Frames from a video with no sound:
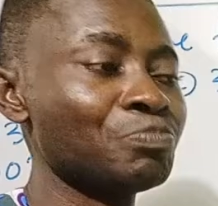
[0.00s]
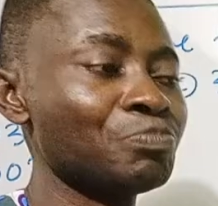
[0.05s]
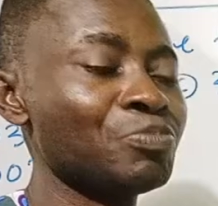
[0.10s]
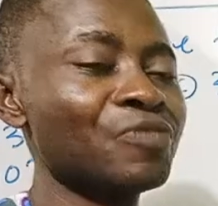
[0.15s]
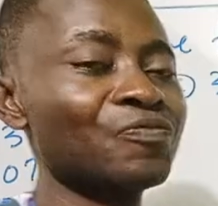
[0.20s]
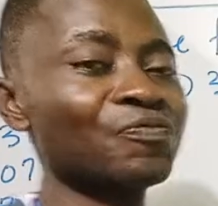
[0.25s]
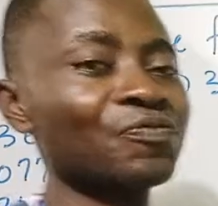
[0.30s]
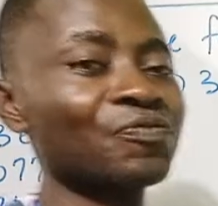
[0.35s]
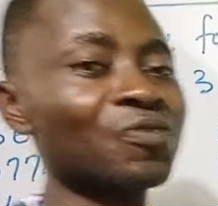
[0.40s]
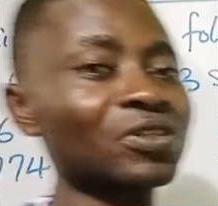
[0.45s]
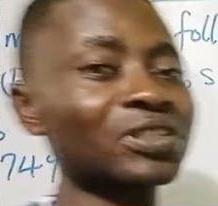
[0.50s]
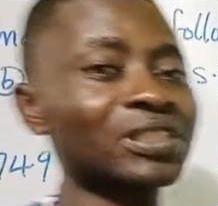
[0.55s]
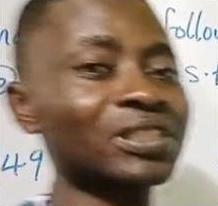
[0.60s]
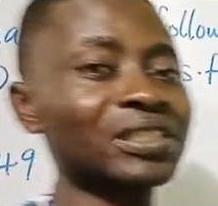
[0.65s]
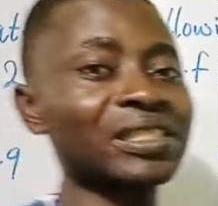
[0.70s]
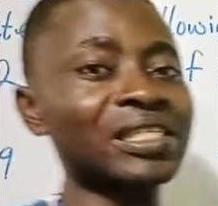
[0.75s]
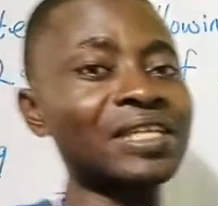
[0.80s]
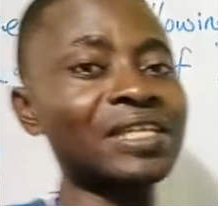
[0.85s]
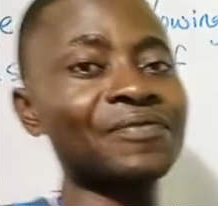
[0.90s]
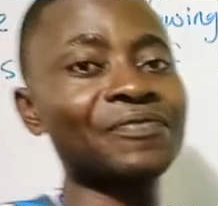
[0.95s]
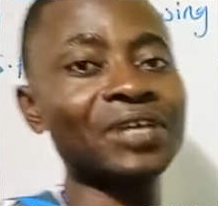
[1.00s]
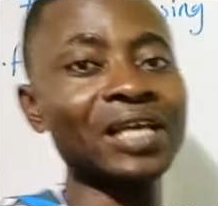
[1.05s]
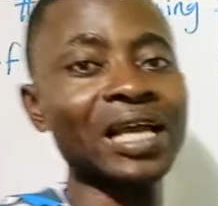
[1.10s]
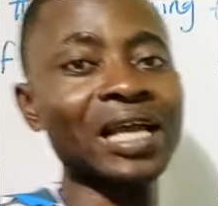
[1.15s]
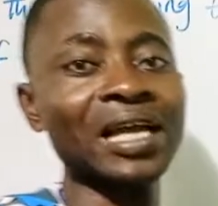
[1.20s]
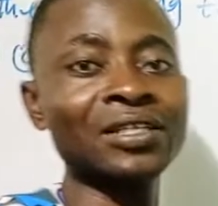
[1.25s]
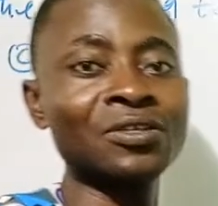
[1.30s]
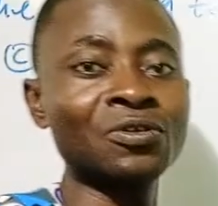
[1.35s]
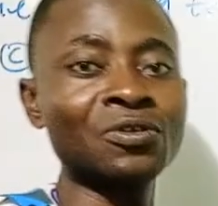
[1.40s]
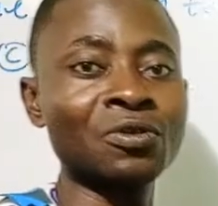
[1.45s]
before
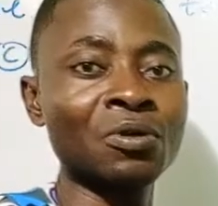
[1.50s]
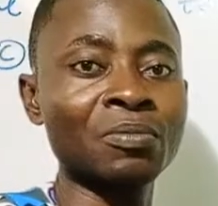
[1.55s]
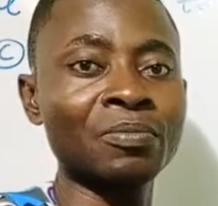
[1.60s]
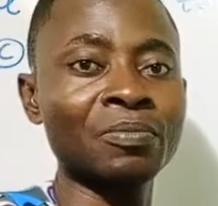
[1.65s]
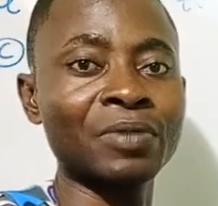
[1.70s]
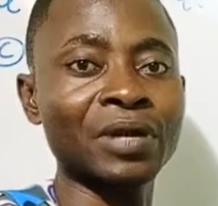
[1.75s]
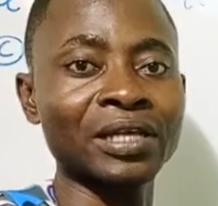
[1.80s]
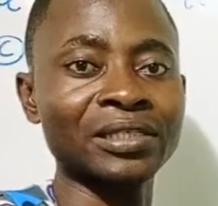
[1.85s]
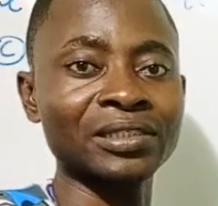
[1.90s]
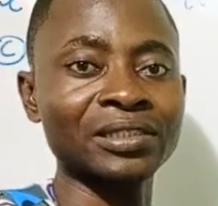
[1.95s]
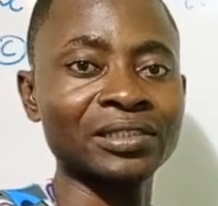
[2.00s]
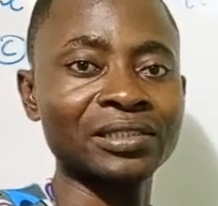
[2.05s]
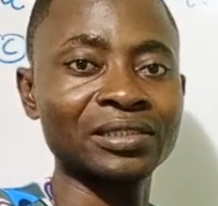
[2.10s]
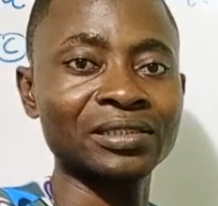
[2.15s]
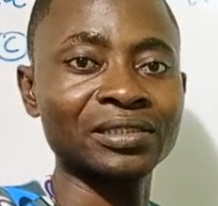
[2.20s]
significant numbers,